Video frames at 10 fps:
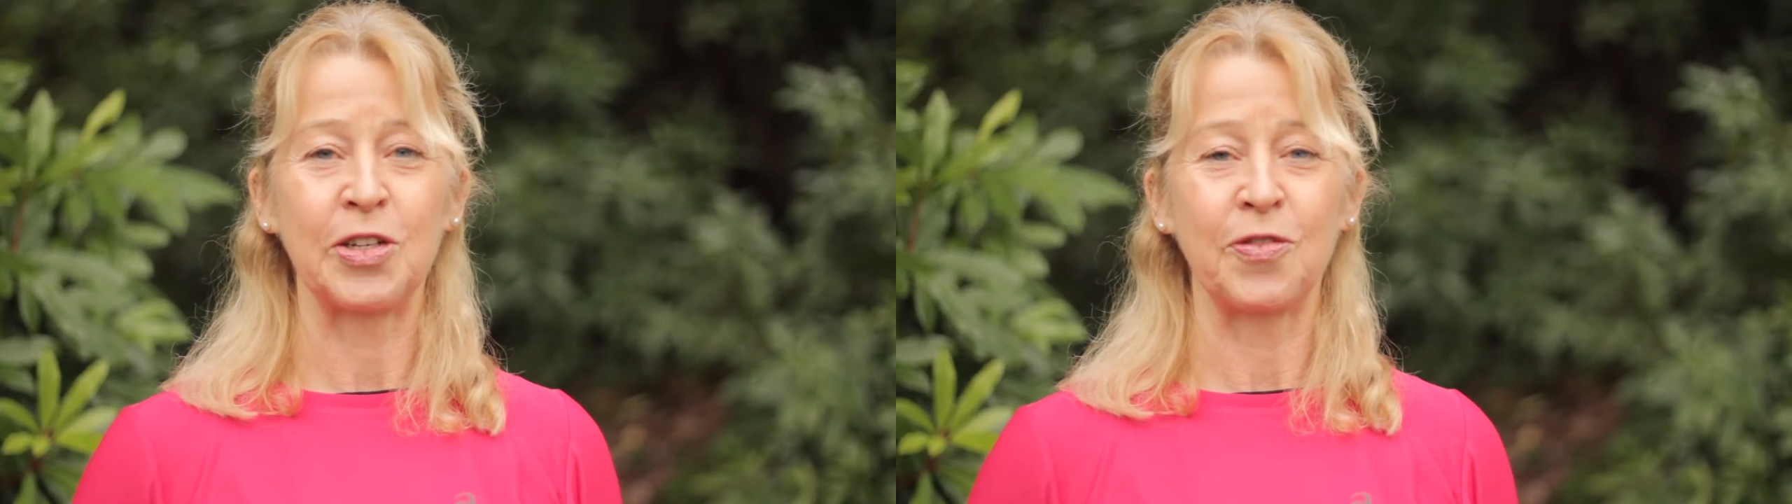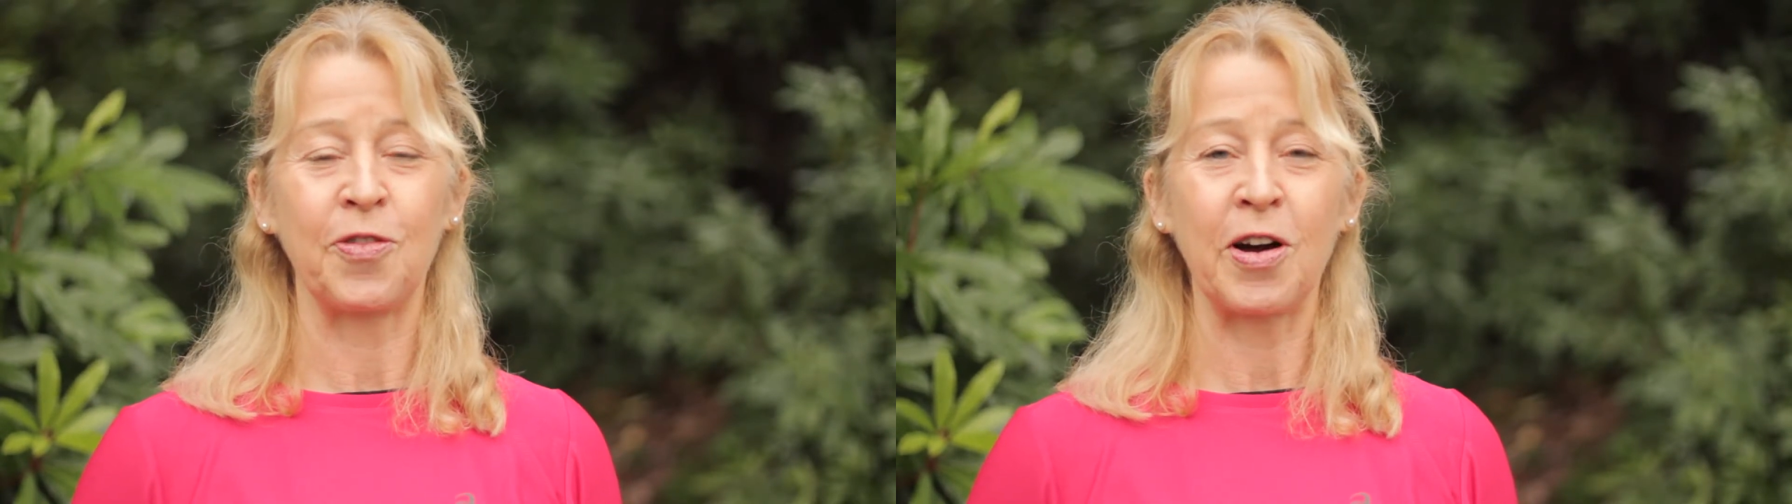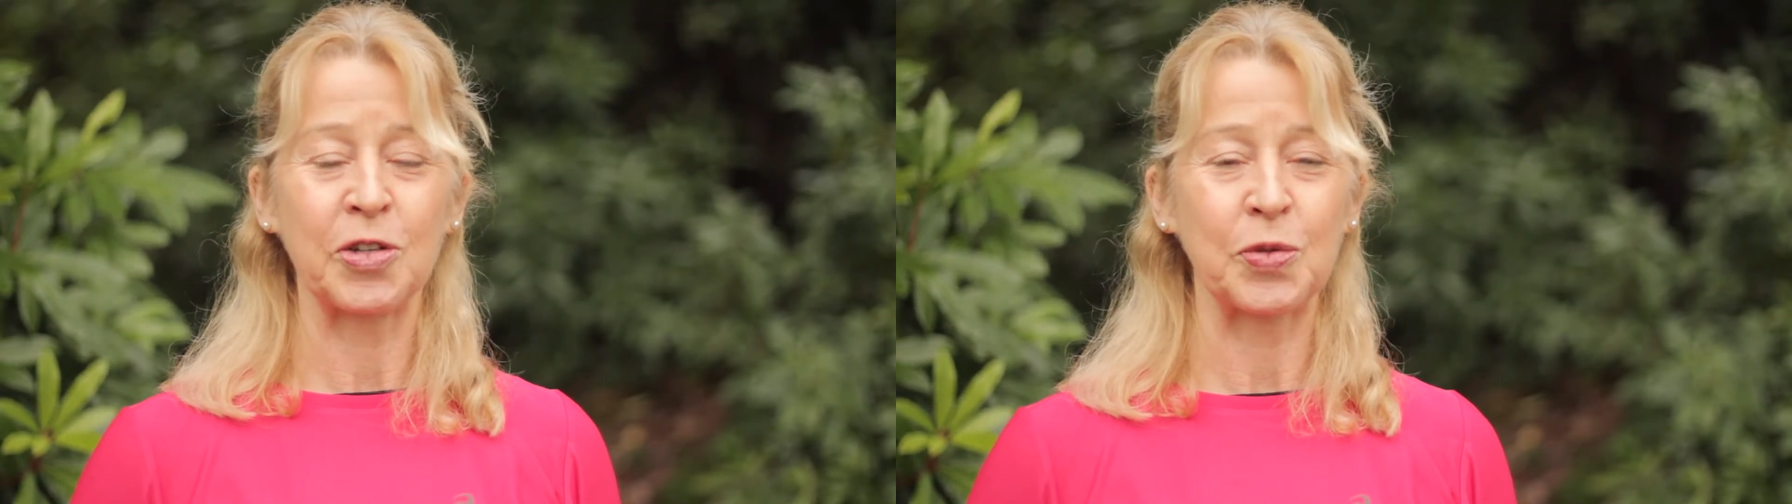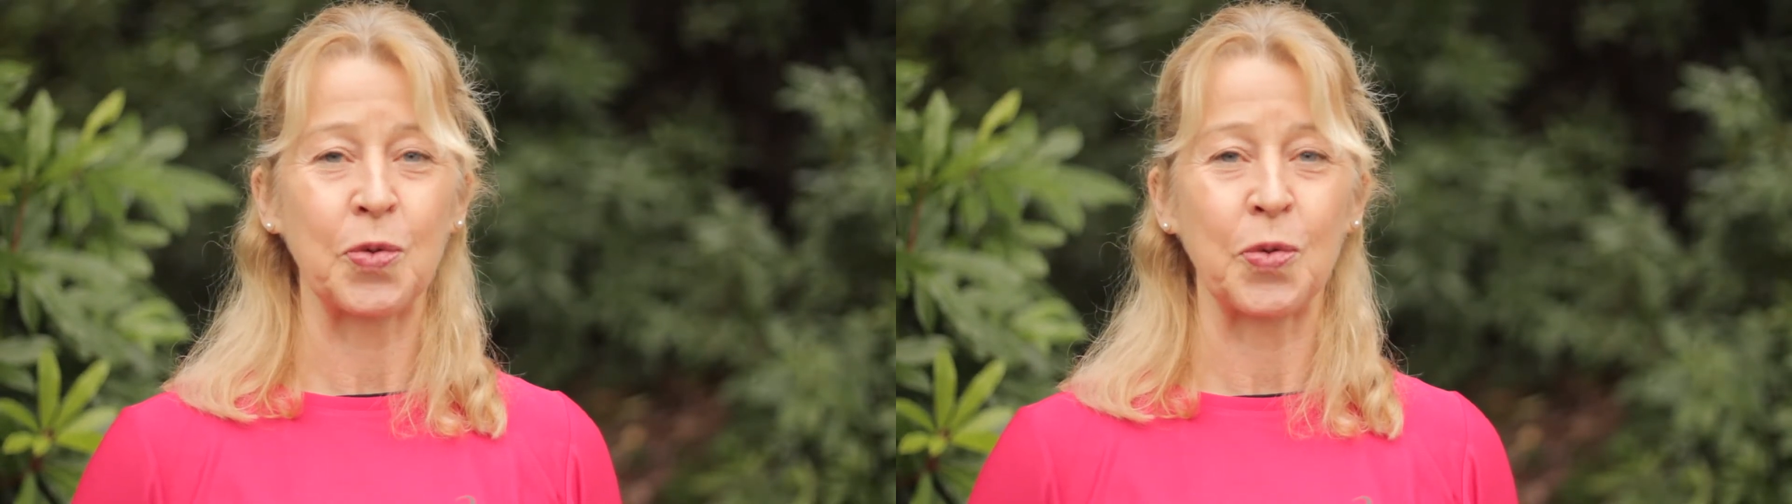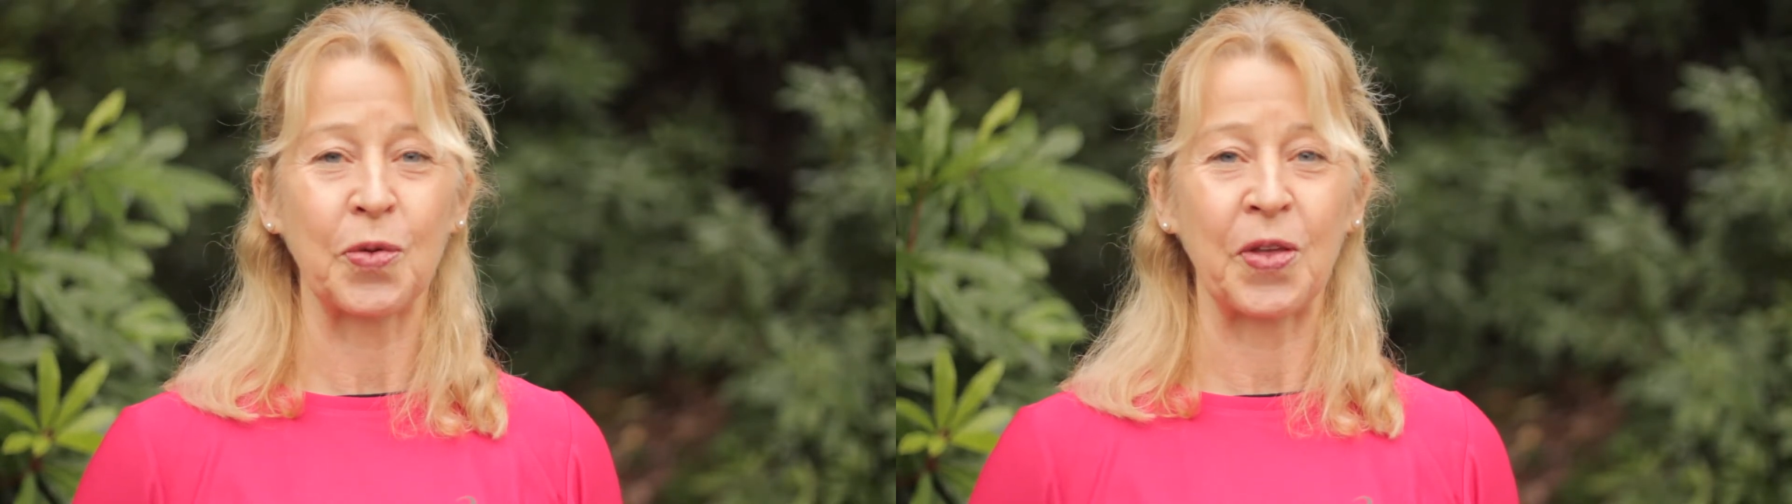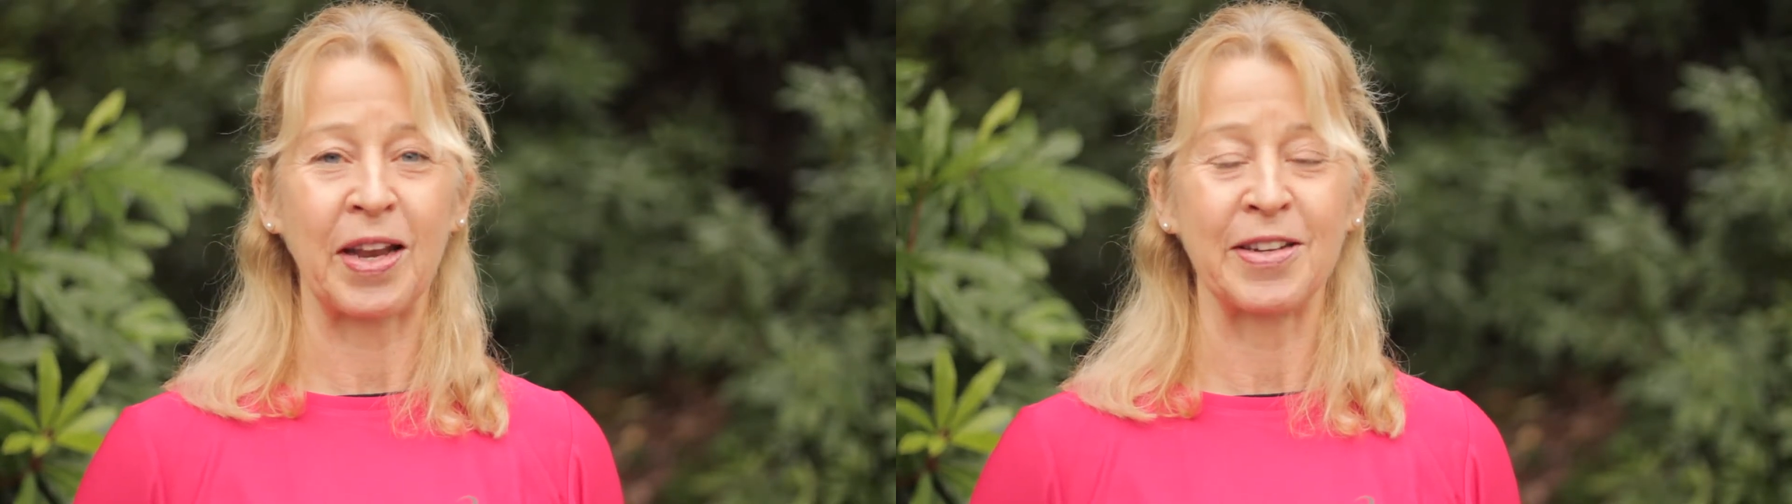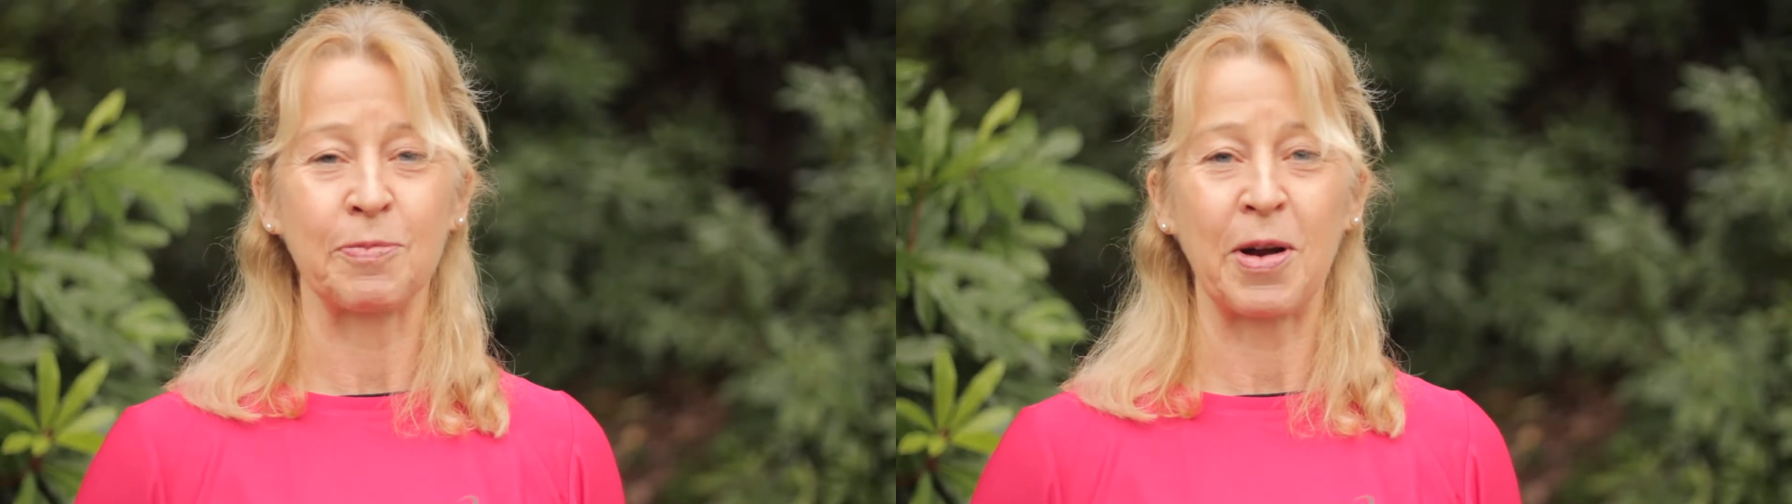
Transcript: fast walk the London